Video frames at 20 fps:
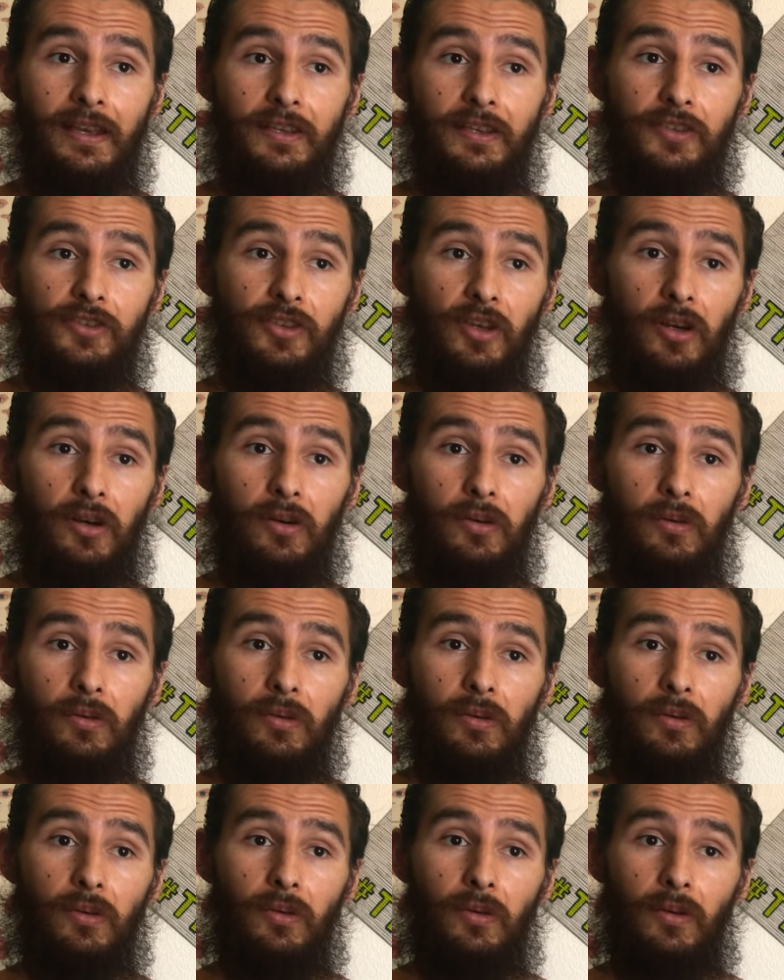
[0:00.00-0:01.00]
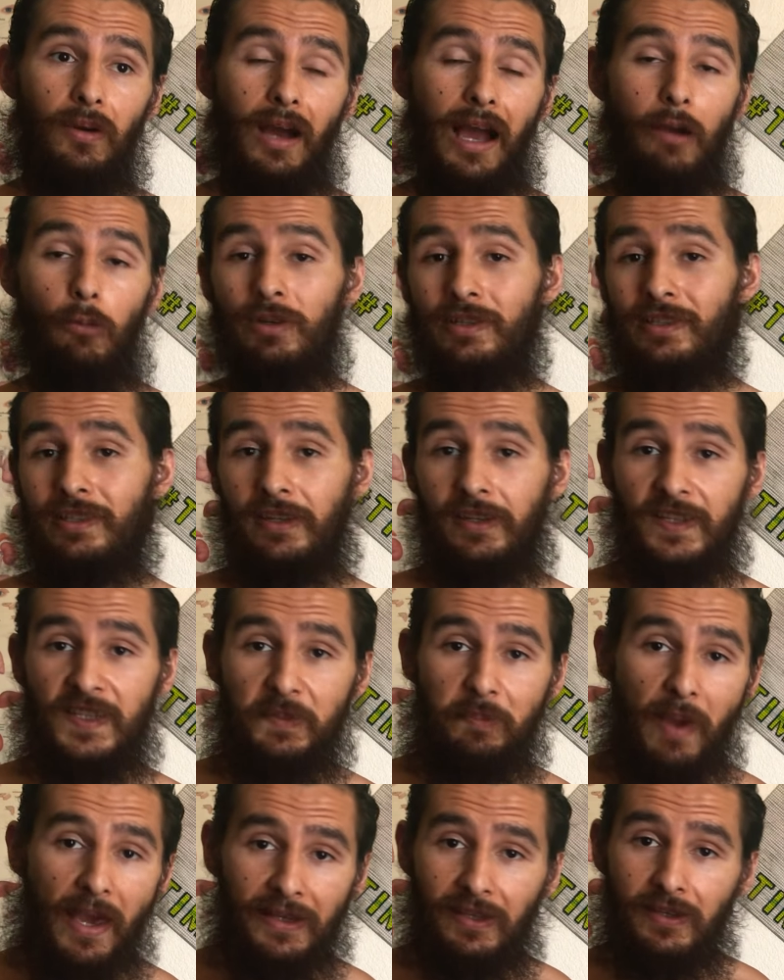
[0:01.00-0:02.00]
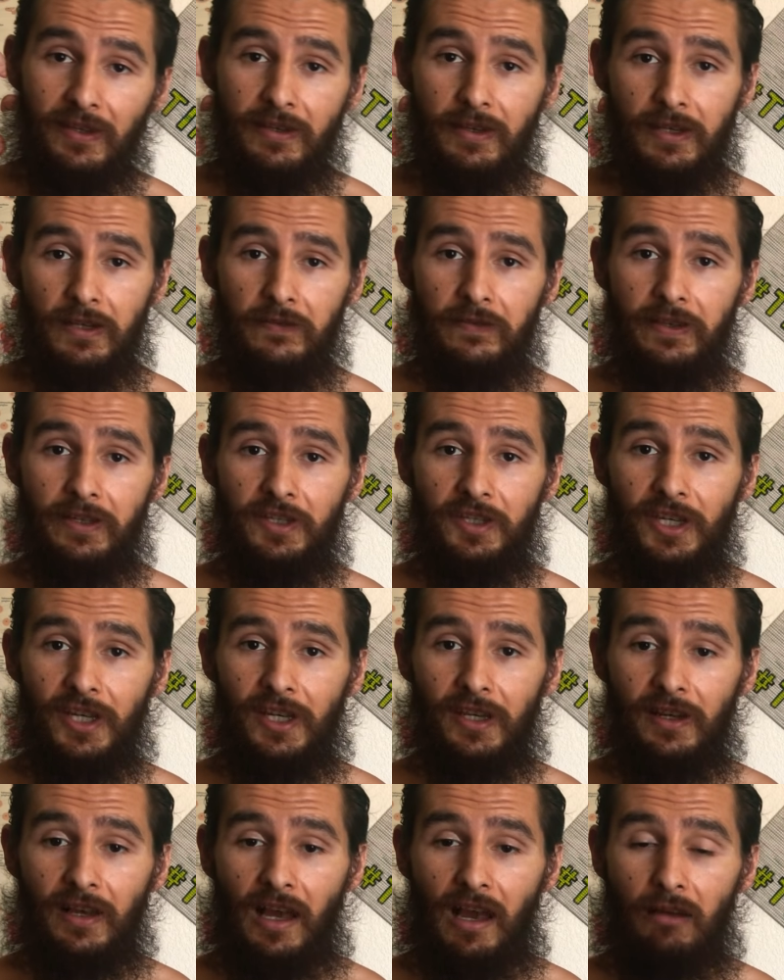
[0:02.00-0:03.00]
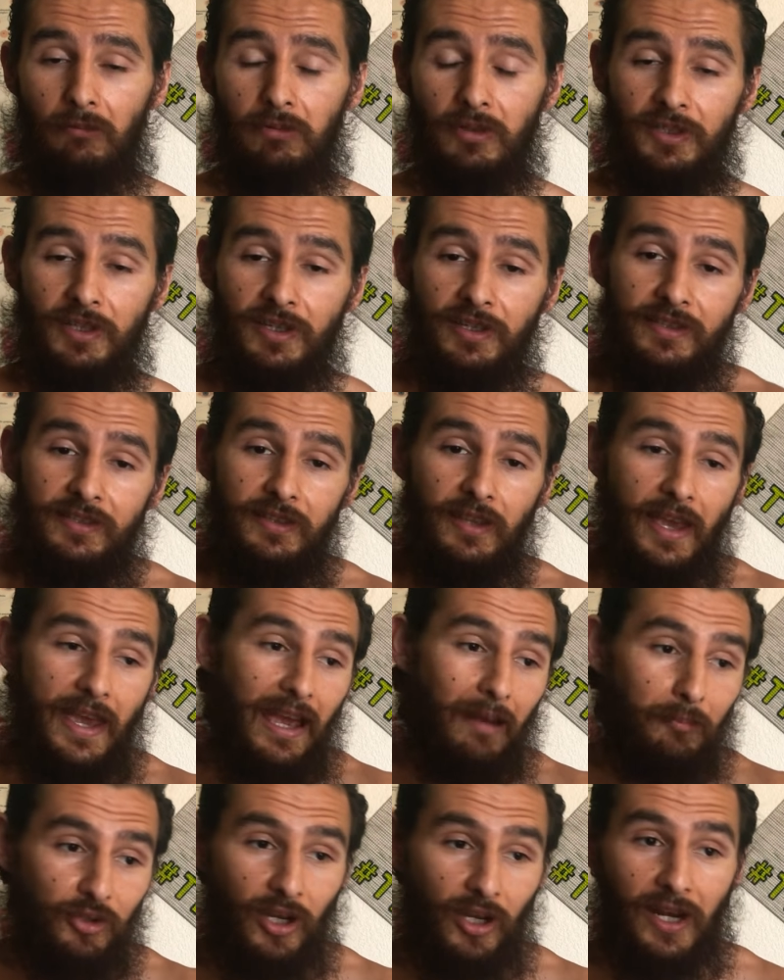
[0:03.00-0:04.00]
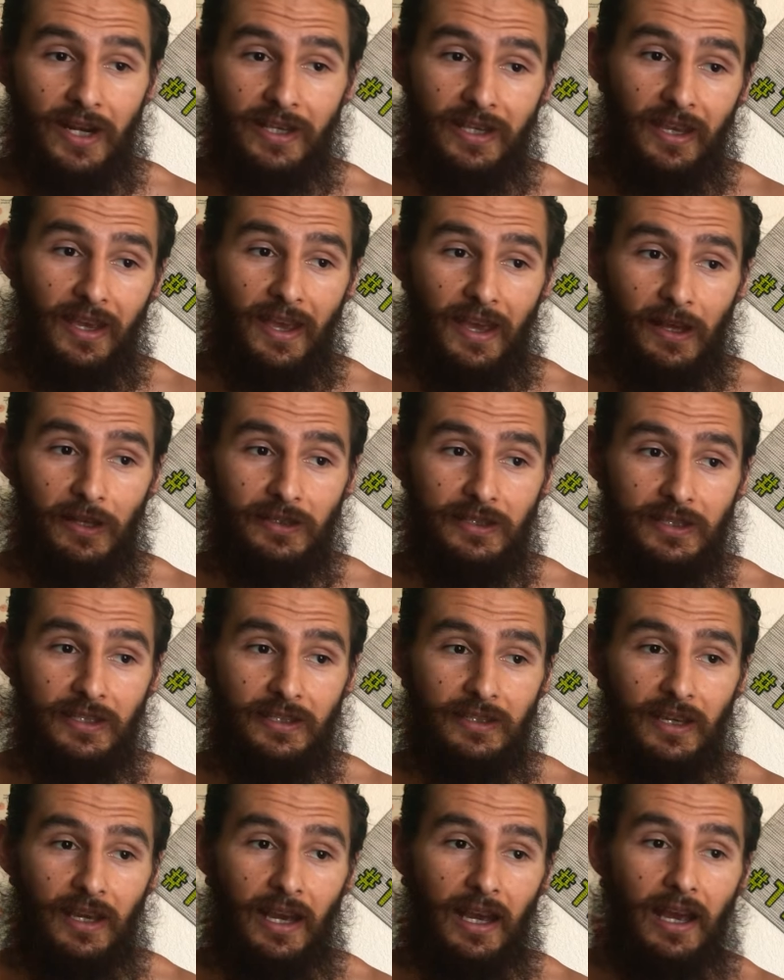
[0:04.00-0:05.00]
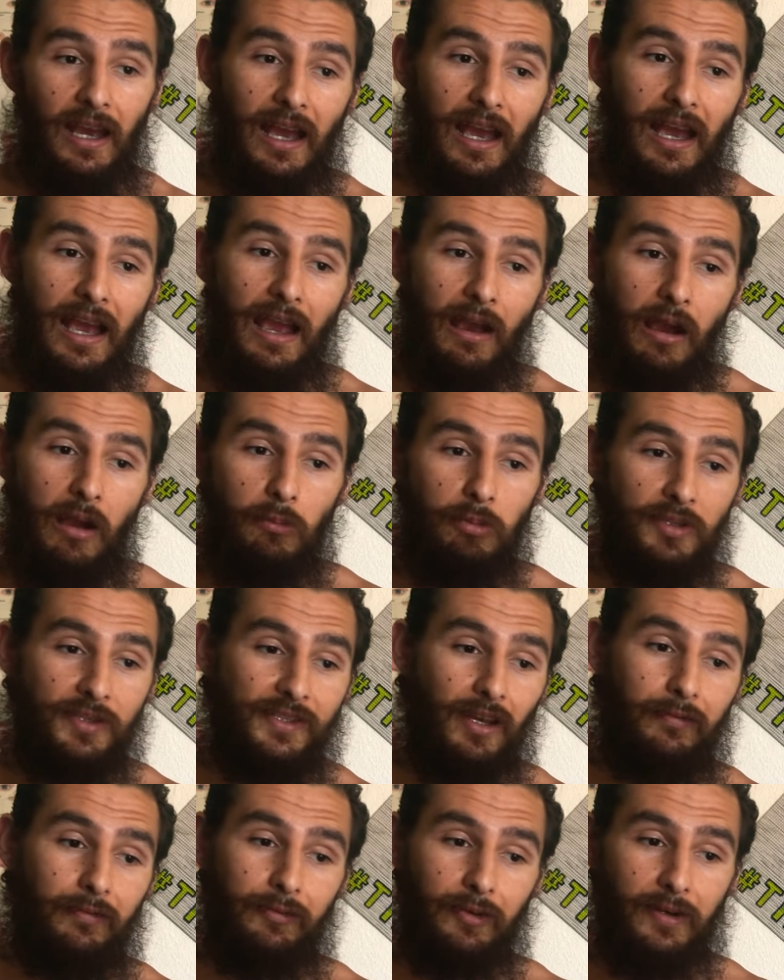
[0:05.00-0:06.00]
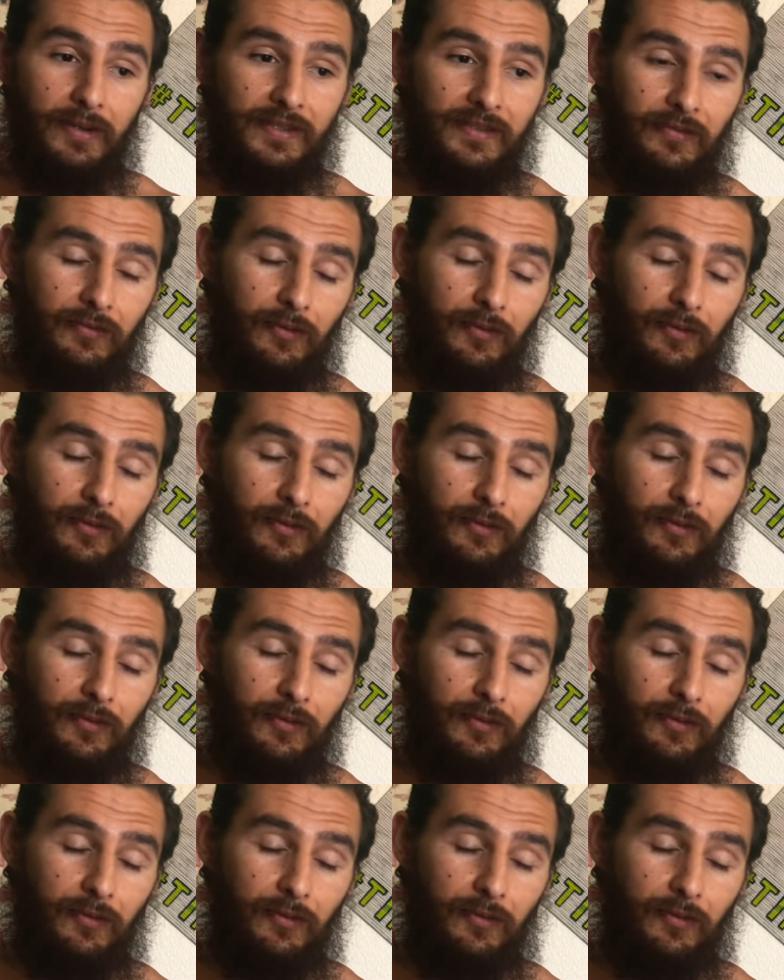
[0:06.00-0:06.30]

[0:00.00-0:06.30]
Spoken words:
So I wasn't expecting none of this shit. I was just, hey, I'm trying to get healthy. I was suffering